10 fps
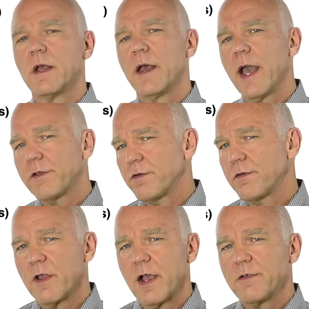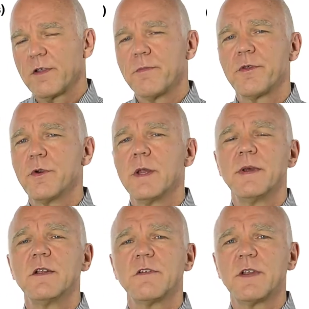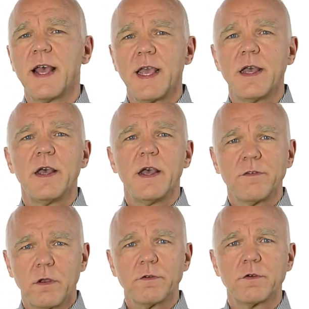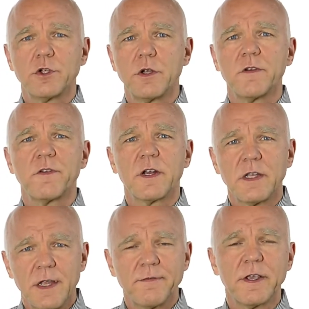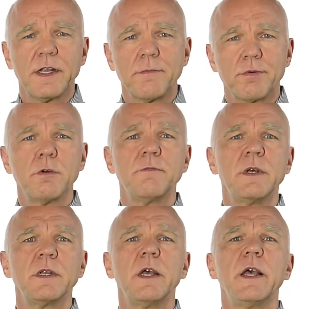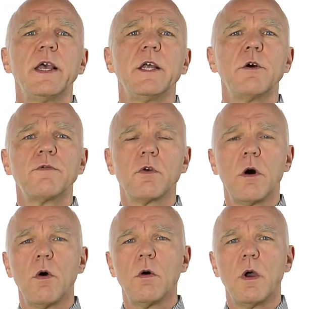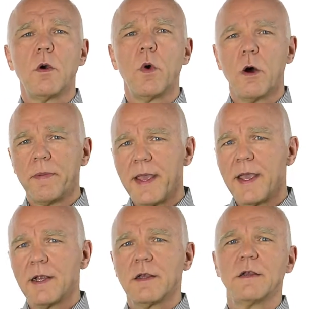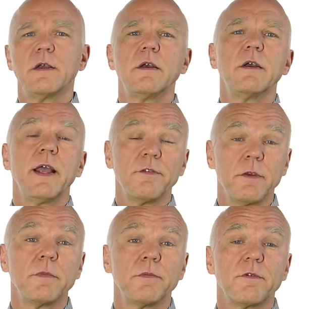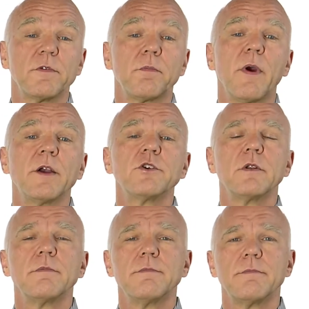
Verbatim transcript: Exercise, some thirty minutes a day, has also shown a significant improvement in overall well-being and symptoms of depression.